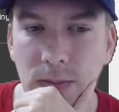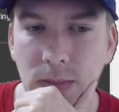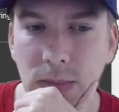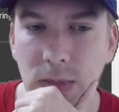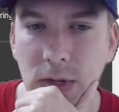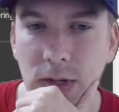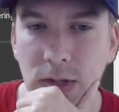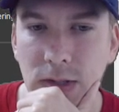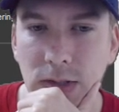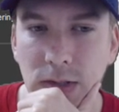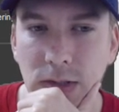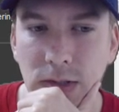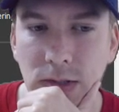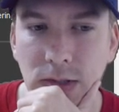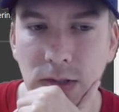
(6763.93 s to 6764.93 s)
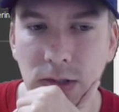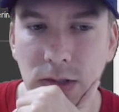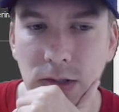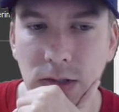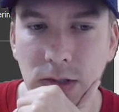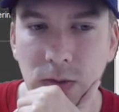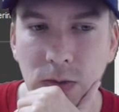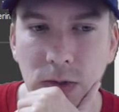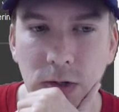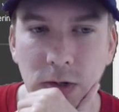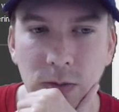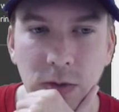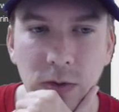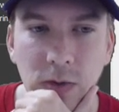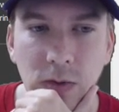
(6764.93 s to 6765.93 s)
I see what I'm
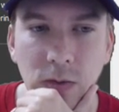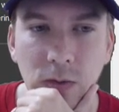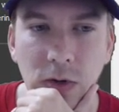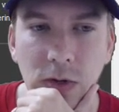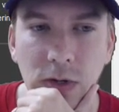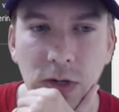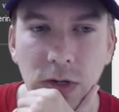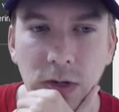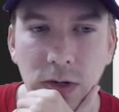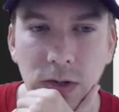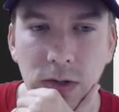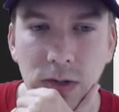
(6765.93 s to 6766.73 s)
doing wrong here.